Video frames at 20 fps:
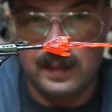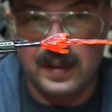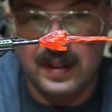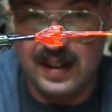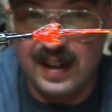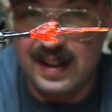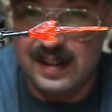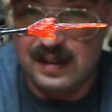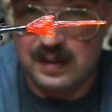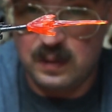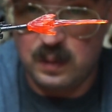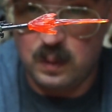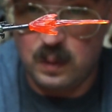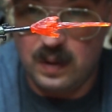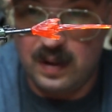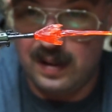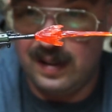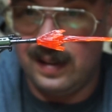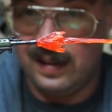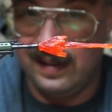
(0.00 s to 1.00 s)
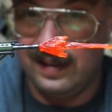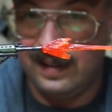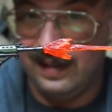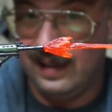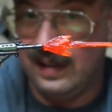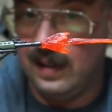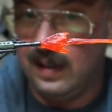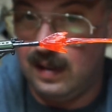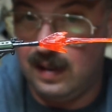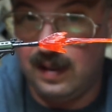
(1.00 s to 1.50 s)
I mean, that's one
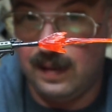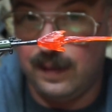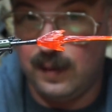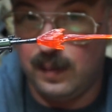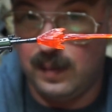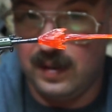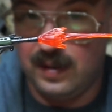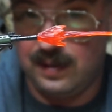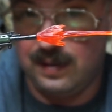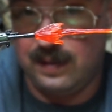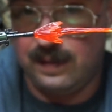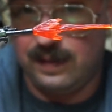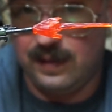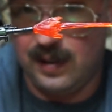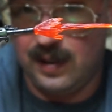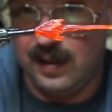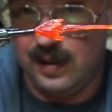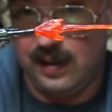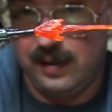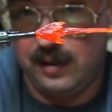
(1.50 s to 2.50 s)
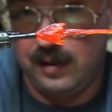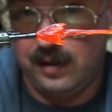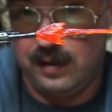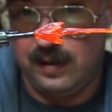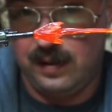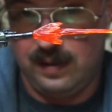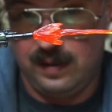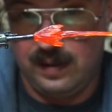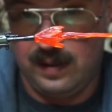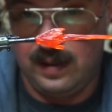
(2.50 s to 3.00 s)
hell of a muzzle
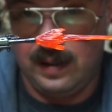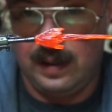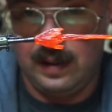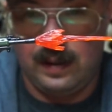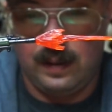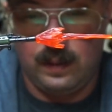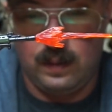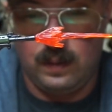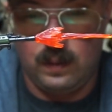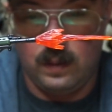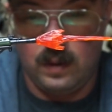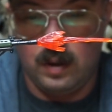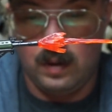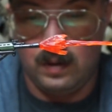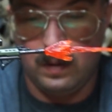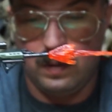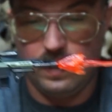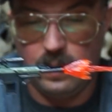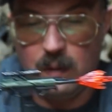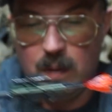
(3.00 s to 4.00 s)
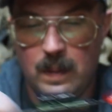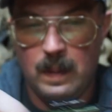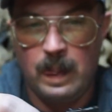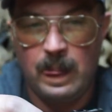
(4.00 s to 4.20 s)
flash. Like, whoa.